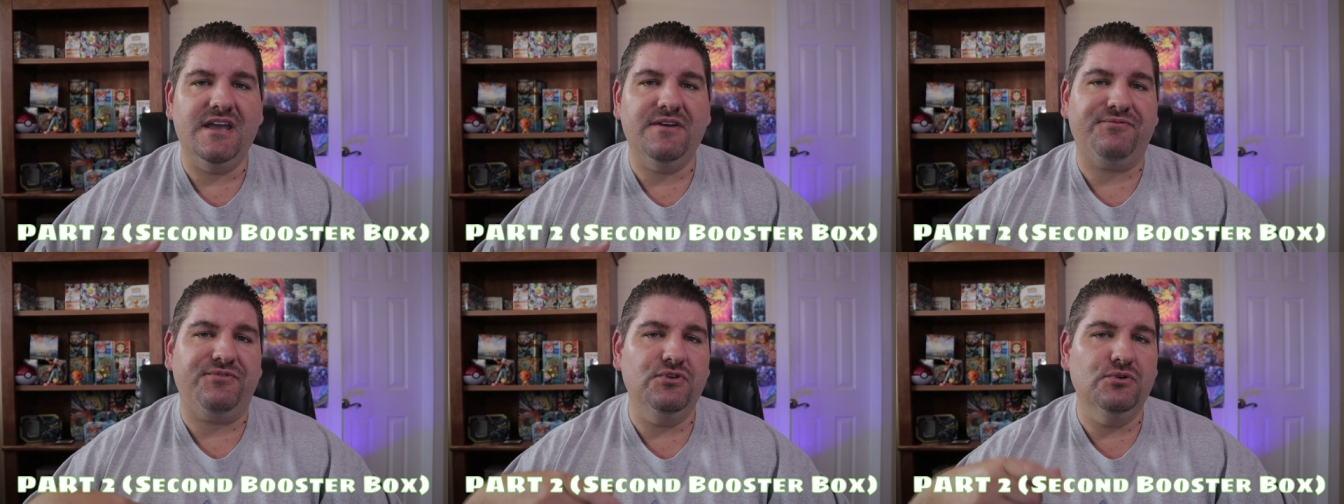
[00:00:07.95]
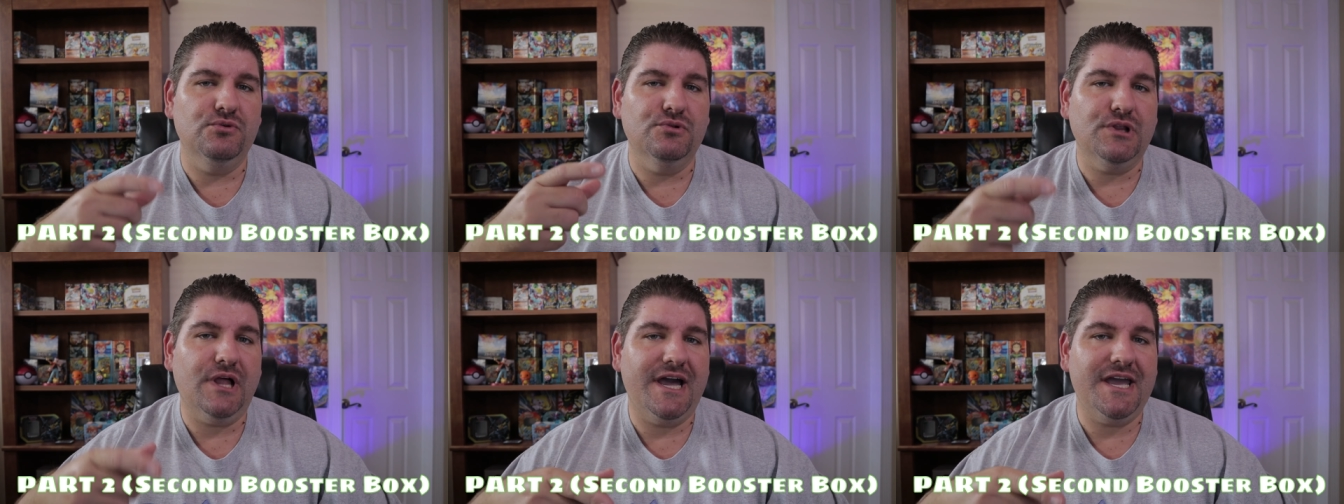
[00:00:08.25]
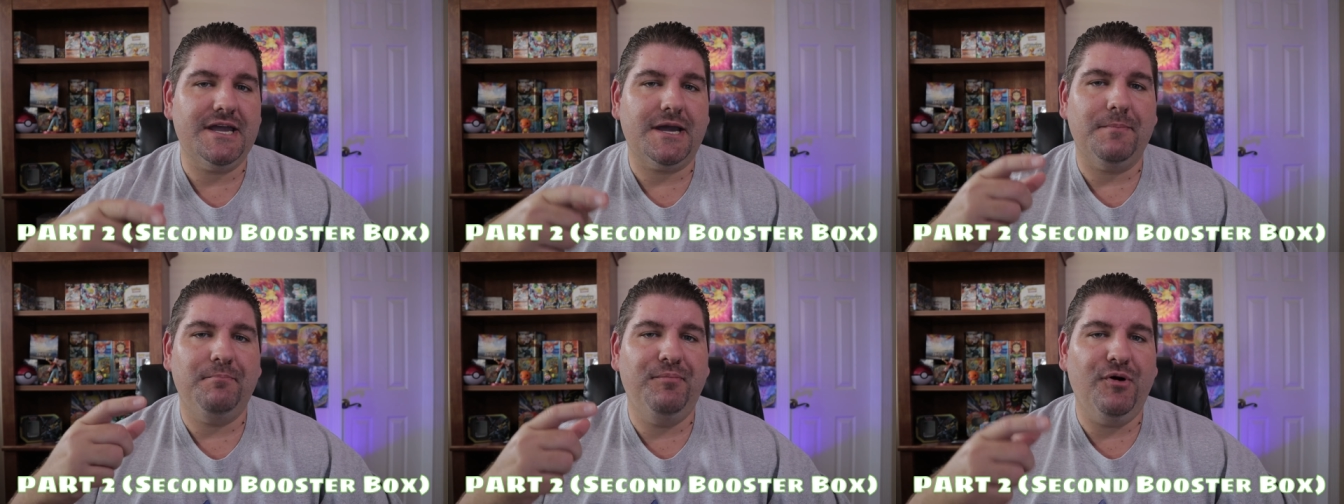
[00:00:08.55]
if you
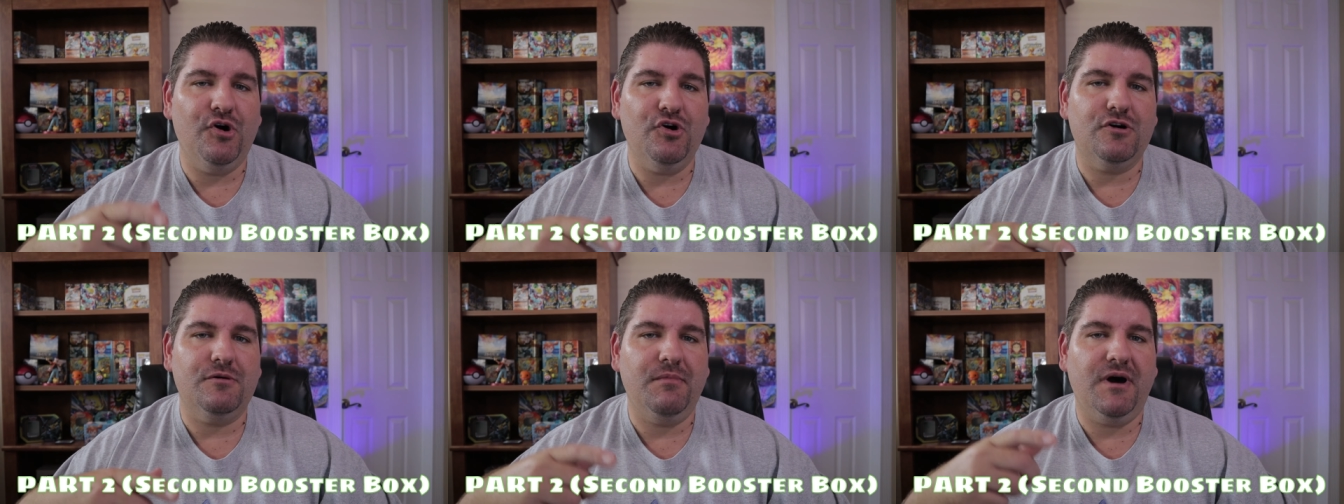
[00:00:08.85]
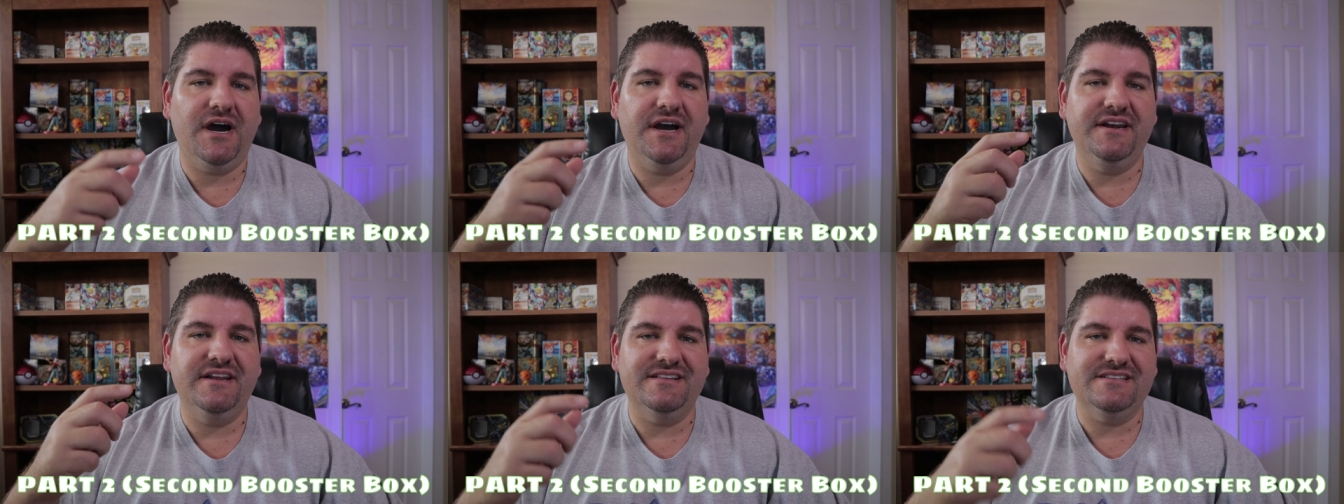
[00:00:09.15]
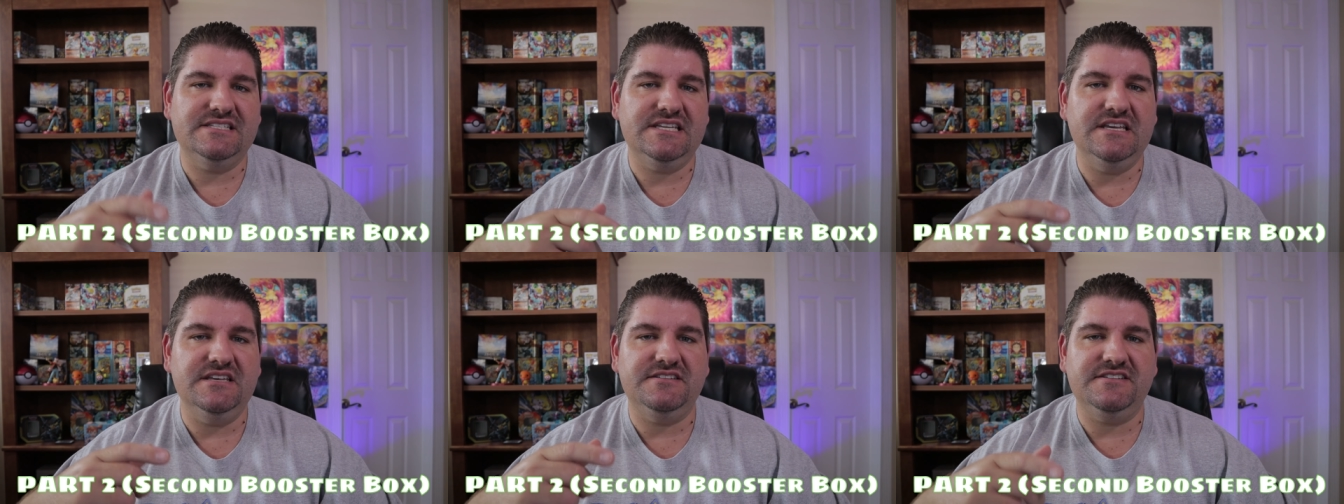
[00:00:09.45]
like Pokemon
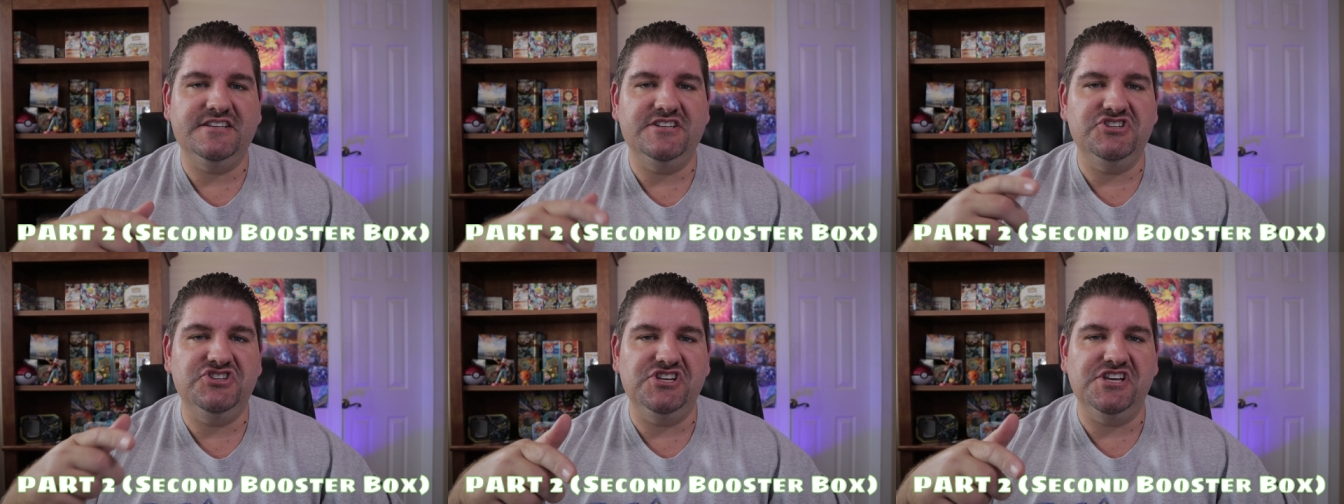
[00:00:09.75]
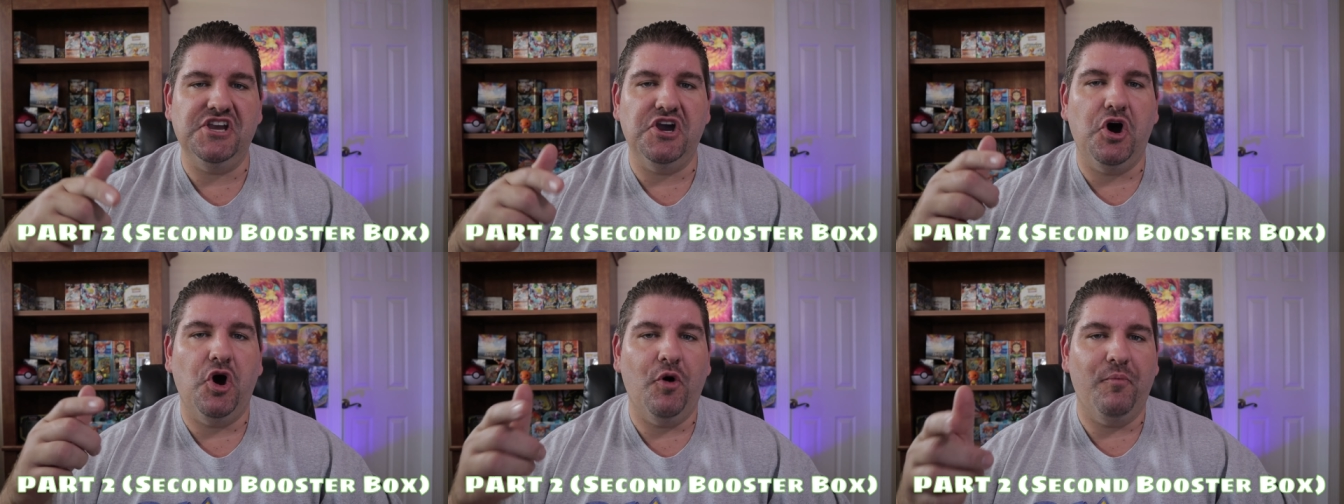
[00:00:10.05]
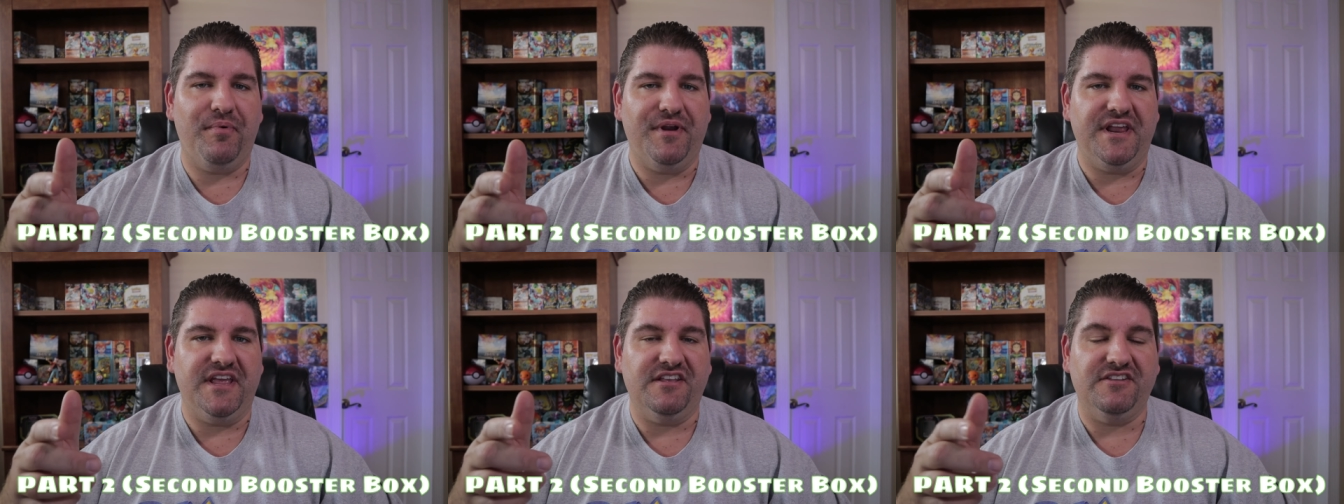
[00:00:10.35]
T C G
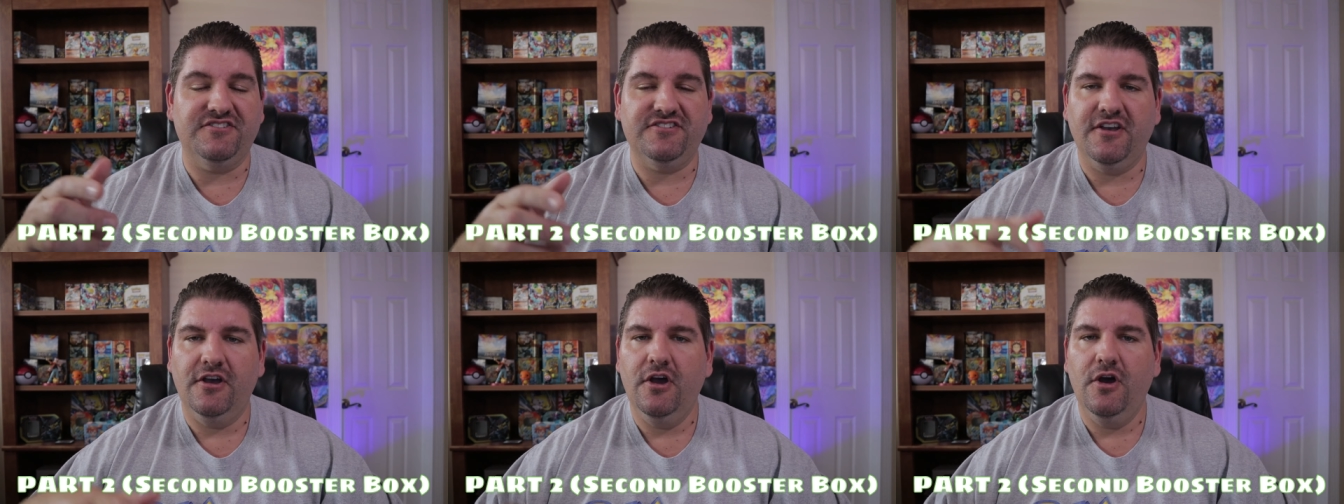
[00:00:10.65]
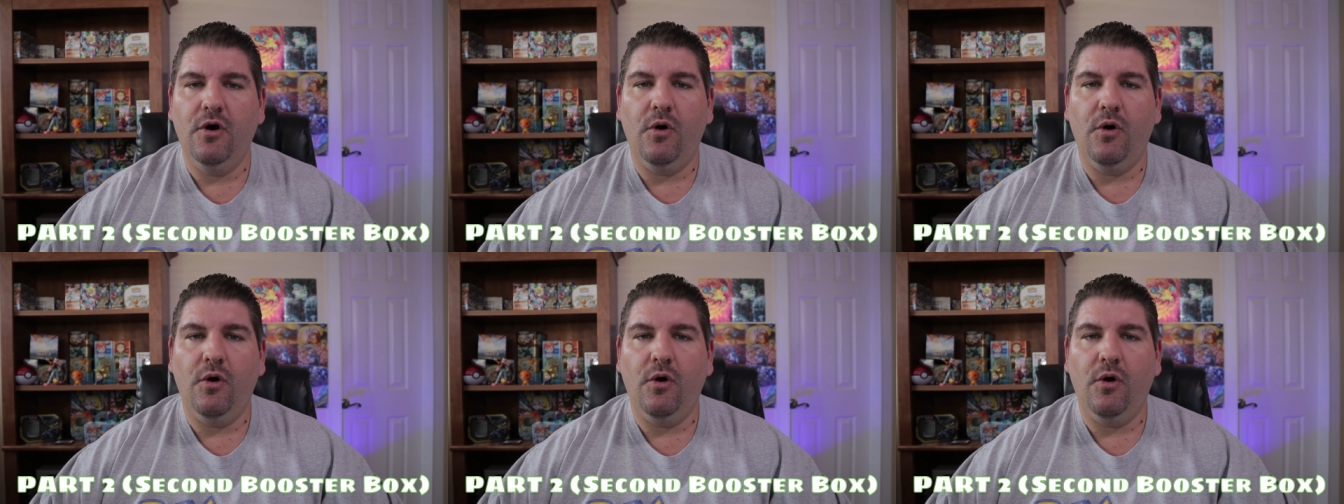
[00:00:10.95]
openings